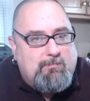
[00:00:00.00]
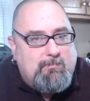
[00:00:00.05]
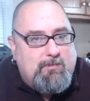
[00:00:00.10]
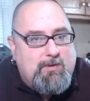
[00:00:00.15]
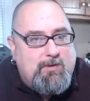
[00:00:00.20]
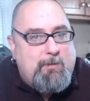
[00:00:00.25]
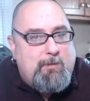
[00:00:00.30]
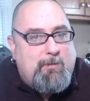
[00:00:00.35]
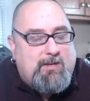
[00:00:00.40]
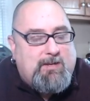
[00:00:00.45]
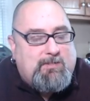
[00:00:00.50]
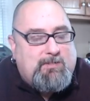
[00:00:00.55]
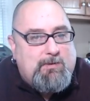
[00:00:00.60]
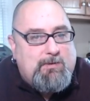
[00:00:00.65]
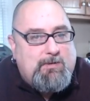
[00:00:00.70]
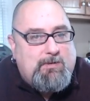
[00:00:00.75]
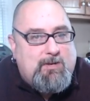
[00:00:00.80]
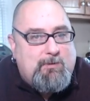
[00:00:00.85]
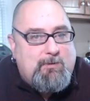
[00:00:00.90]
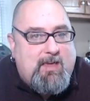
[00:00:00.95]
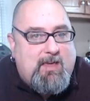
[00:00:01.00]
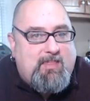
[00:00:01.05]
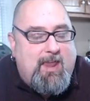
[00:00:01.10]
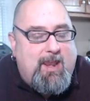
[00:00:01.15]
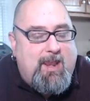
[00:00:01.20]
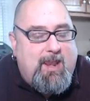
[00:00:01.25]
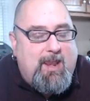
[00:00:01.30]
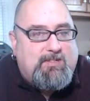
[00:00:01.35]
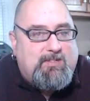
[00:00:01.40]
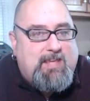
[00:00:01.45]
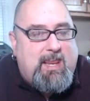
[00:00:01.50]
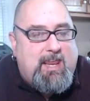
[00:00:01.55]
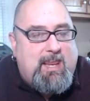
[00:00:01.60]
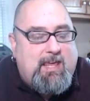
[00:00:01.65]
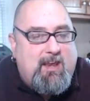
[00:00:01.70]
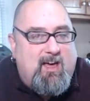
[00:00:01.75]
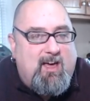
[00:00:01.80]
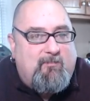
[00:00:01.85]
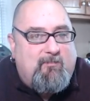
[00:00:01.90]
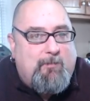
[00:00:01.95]
You only brace on YouTube. I thought I was getting
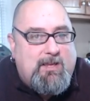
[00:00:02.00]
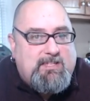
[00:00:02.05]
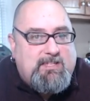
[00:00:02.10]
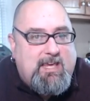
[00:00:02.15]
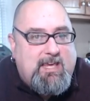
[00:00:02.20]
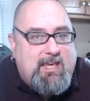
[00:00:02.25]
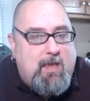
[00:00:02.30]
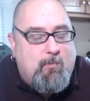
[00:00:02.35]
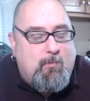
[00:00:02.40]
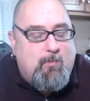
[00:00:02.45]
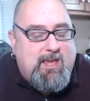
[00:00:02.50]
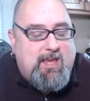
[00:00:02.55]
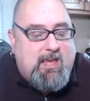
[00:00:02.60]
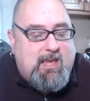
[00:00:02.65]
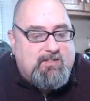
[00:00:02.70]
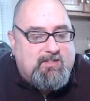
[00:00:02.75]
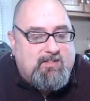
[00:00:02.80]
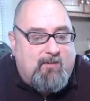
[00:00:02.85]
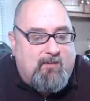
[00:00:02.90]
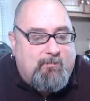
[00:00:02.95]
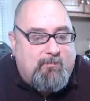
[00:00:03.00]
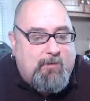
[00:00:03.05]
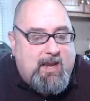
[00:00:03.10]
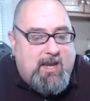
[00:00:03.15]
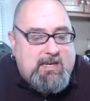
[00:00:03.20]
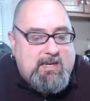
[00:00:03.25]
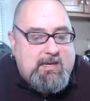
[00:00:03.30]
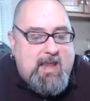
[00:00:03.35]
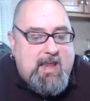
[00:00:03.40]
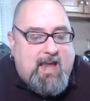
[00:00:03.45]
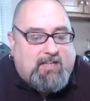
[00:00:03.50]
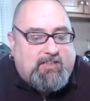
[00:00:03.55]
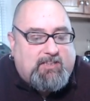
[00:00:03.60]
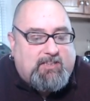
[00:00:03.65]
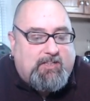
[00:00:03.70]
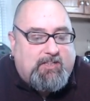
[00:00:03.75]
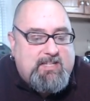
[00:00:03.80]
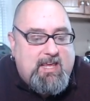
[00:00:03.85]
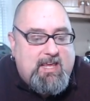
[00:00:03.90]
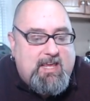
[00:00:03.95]
enough by taking weekends off, but I didn't
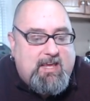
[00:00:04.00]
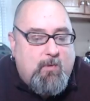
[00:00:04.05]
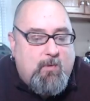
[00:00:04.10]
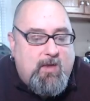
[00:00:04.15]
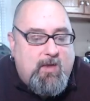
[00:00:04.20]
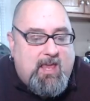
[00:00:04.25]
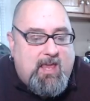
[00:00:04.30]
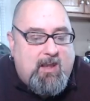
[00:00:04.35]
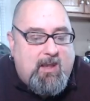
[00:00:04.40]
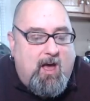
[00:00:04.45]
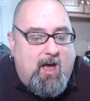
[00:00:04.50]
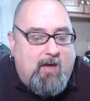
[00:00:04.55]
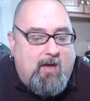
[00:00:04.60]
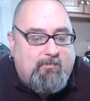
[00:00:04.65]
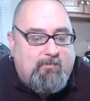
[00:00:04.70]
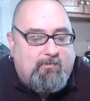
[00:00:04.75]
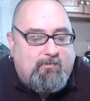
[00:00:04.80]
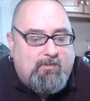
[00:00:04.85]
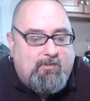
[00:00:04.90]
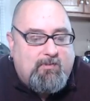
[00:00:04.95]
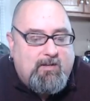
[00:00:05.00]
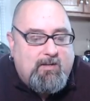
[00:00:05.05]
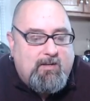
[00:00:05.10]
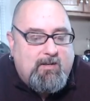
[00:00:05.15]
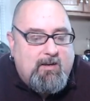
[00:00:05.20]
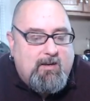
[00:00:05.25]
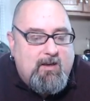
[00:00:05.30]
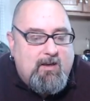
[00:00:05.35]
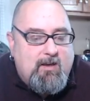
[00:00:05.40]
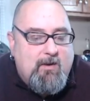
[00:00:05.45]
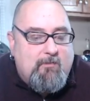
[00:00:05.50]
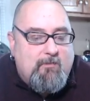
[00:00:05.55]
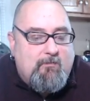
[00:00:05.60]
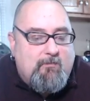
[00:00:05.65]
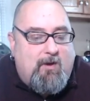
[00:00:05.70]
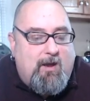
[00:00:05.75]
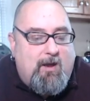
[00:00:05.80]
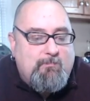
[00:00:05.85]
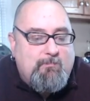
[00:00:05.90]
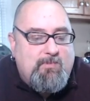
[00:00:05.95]
actually take a weekend off
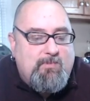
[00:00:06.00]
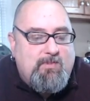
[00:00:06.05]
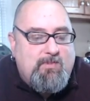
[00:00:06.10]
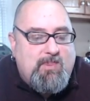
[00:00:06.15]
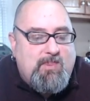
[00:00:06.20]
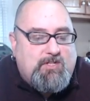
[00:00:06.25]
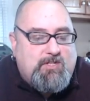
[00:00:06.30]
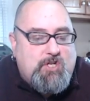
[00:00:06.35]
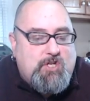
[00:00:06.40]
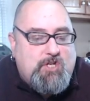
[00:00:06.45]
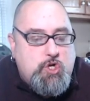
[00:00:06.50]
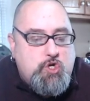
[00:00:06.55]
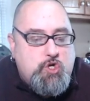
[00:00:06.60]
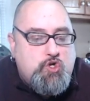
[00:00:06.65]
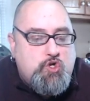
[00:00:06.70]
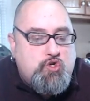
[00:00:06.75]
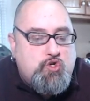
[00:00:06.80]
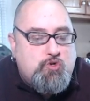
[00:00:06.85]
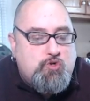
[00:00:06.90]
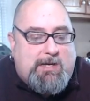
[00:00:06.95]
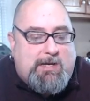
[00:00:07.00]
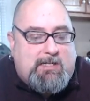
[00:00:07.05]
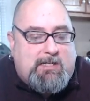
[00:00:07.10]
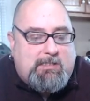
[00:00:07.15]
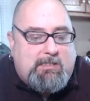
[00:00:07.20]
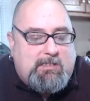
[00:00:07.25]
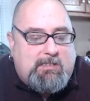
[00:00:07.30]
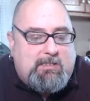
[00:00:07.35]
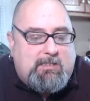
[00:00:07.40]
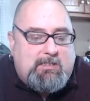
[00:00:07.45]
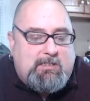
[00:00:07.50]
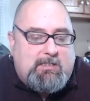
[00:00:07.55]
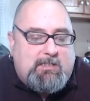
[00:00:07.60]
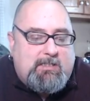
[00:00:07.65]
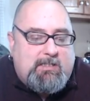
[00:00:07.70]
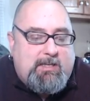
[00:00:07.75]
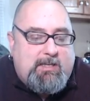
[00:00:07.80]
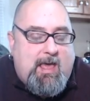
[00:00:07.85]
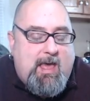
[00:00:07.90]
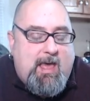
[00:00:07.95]
from the tube.
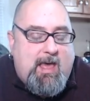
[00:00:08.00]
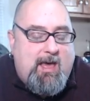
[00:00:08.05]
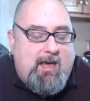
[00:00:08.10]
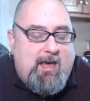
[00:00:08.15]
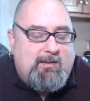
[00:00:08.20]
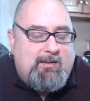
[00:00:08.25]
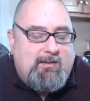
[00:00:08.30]
Yeah.